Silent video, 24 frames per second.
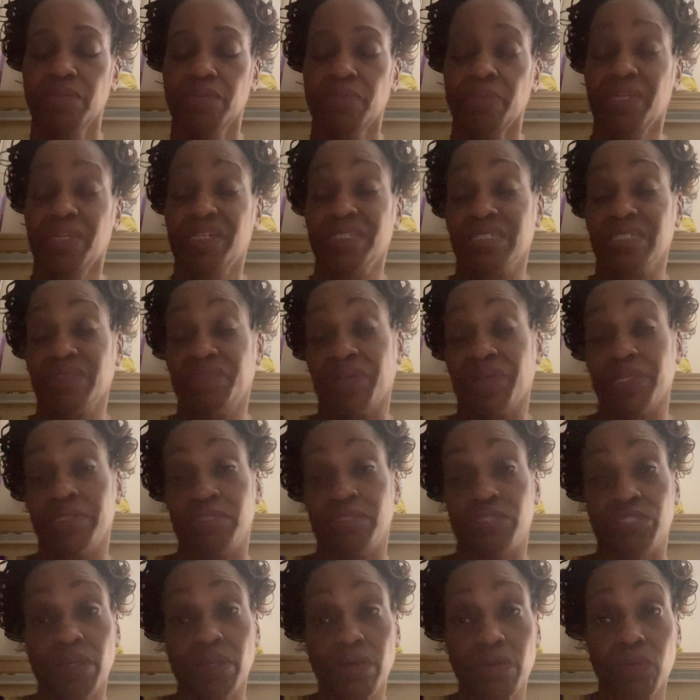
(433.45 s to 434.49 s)
because if I
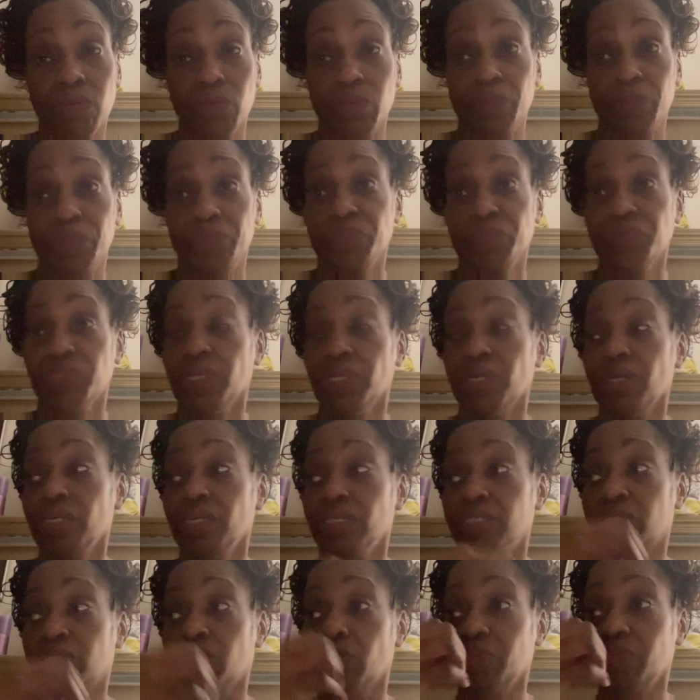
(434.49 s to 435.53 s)
don't,
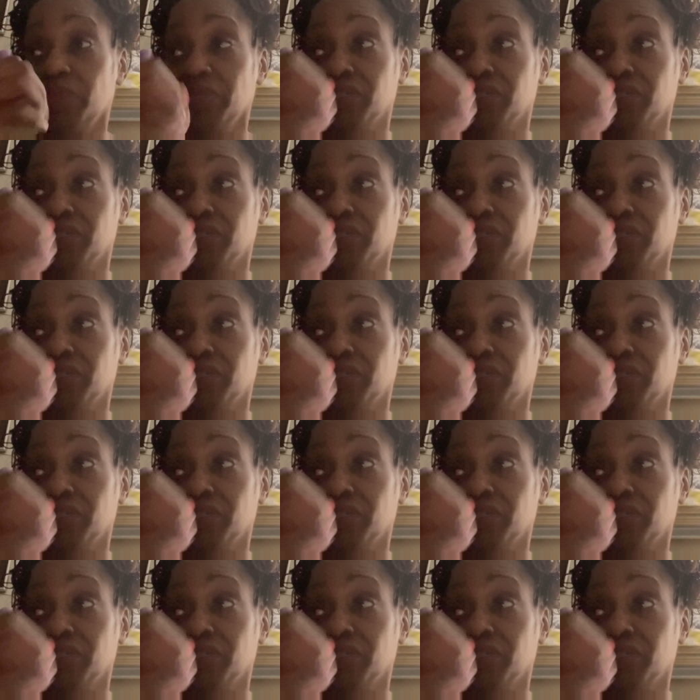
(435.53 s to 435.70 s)
it's going to be